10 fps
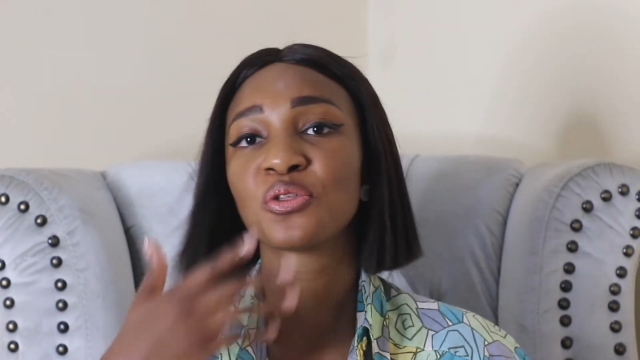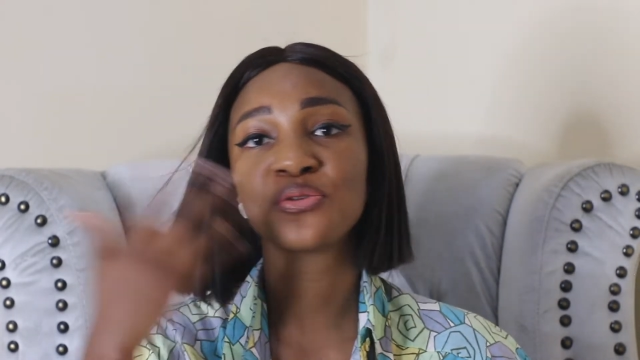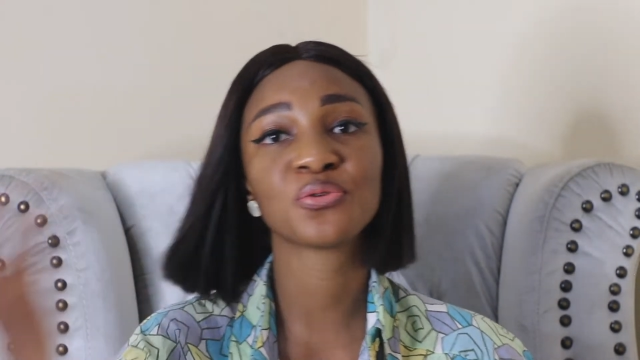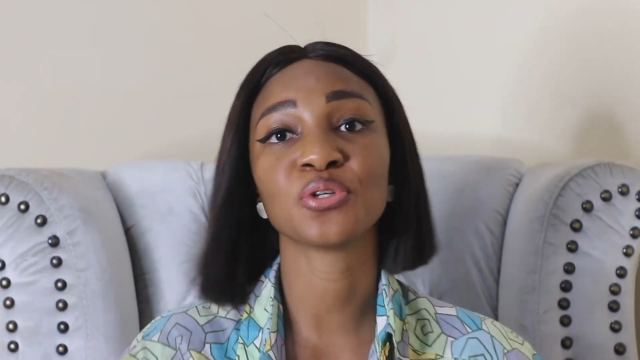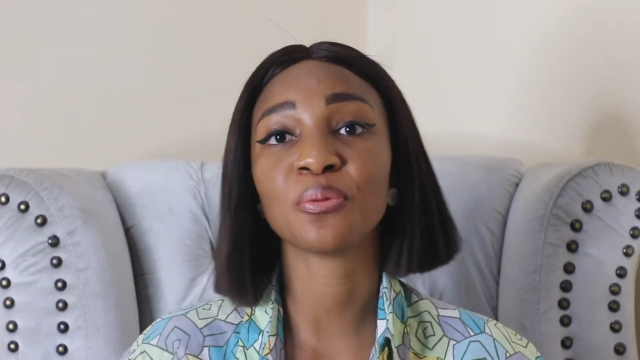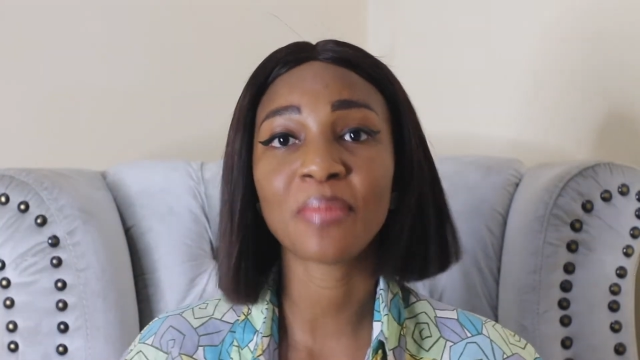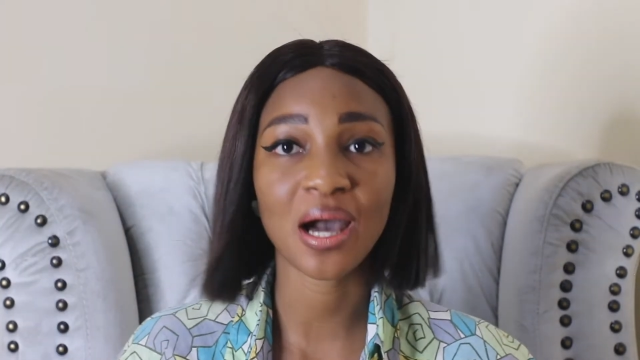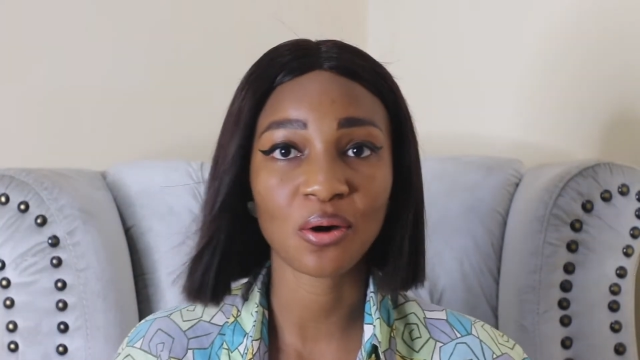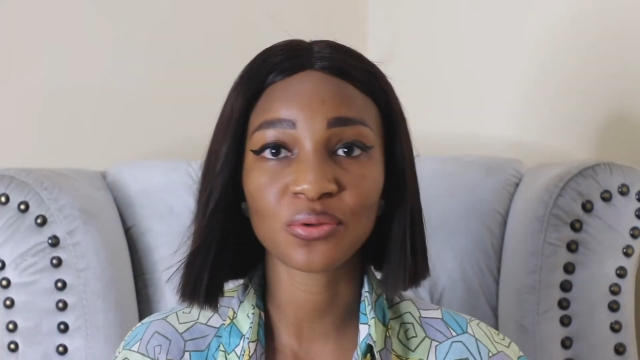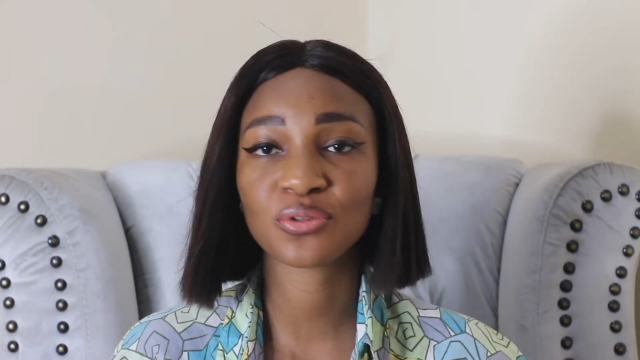through your
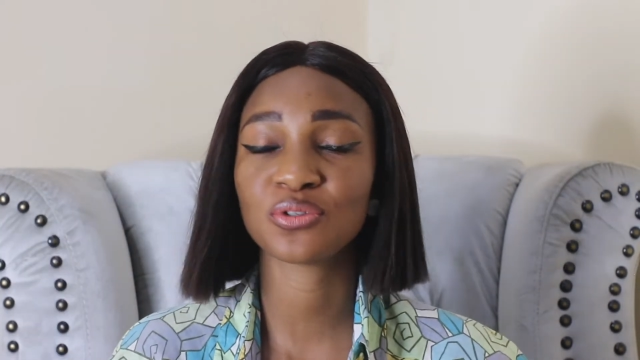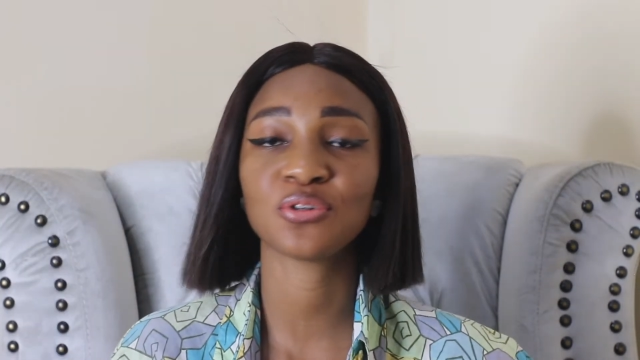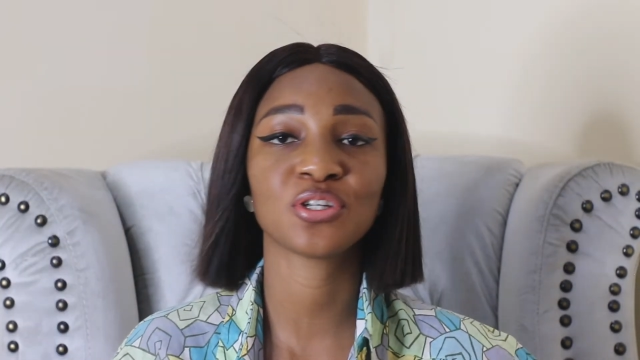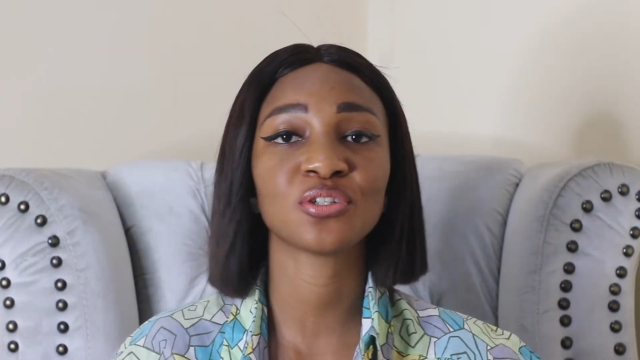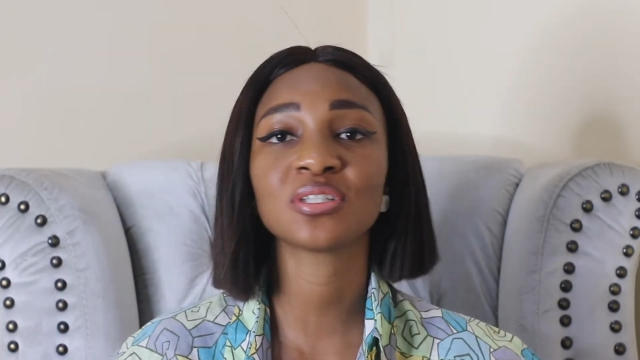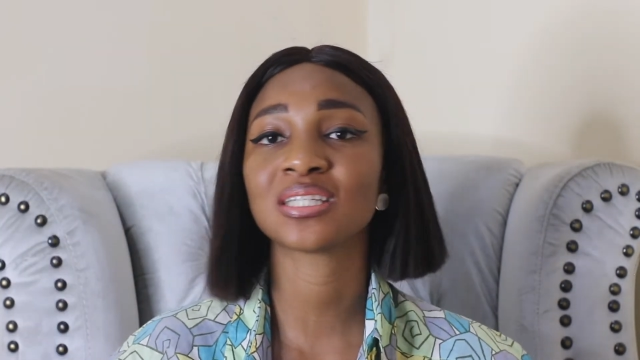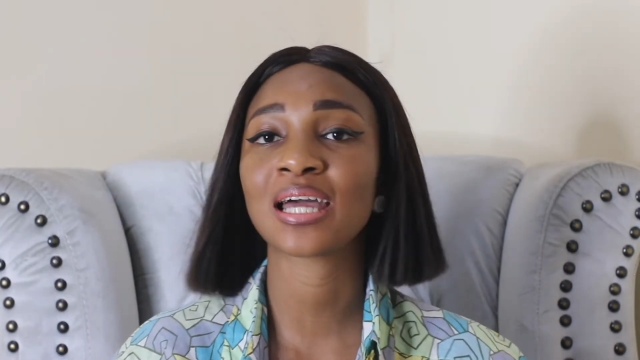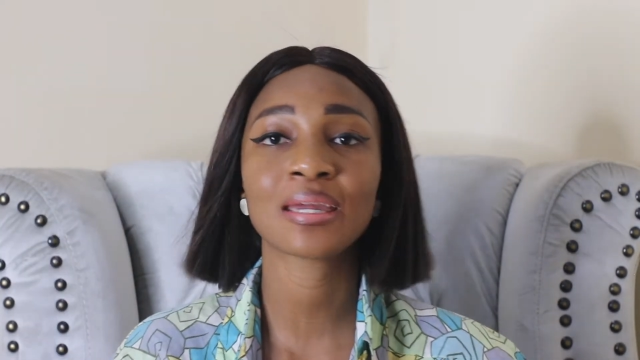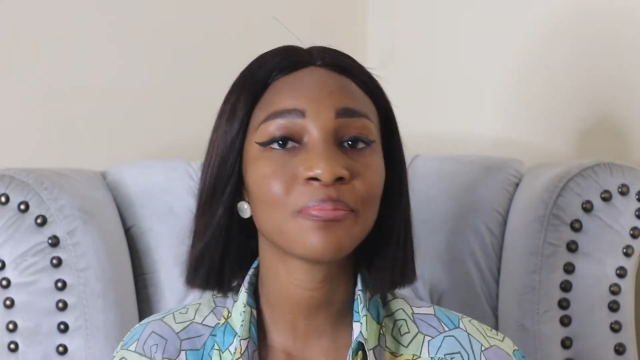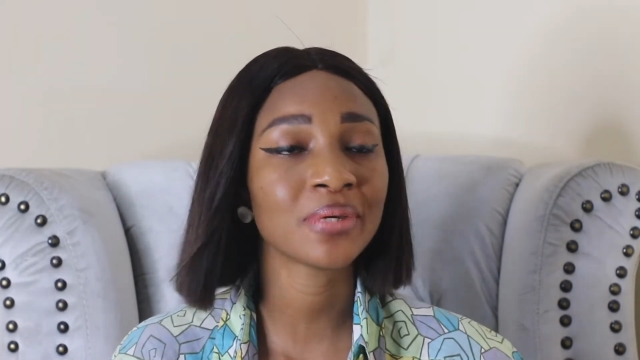mouth. So you're not
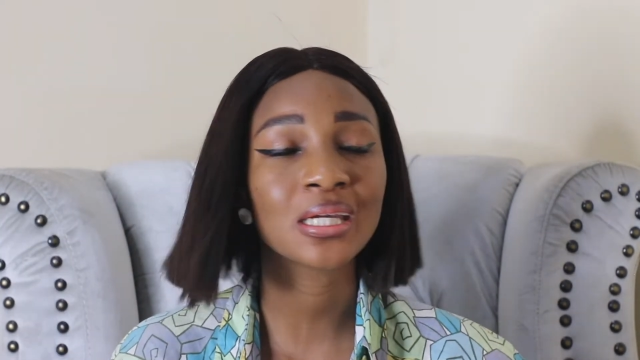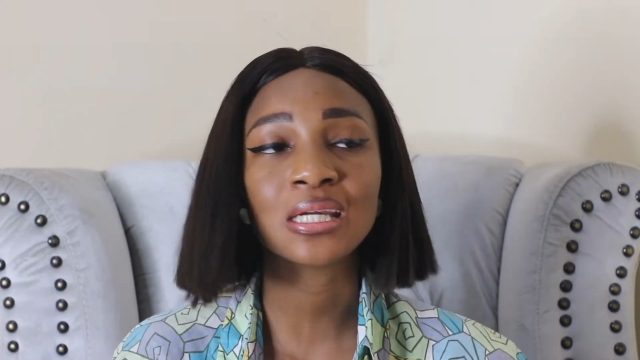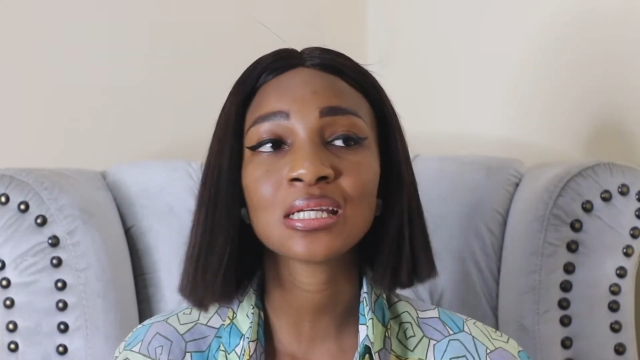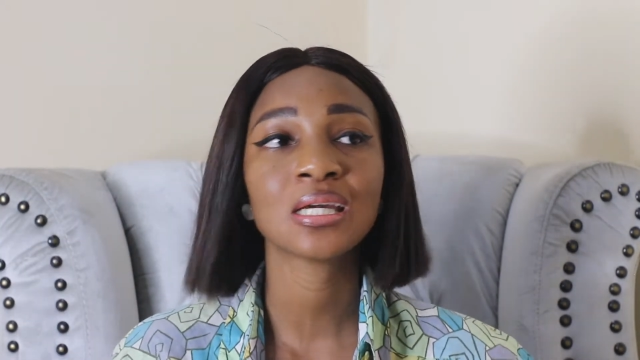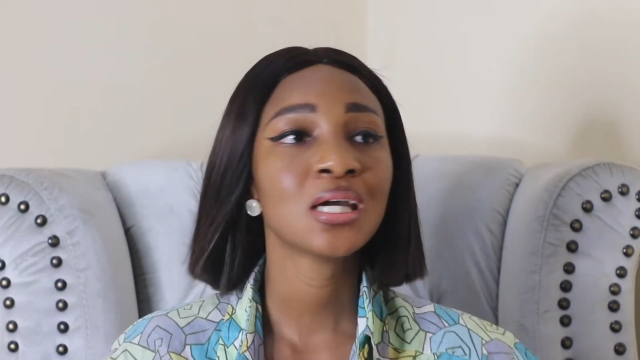typing,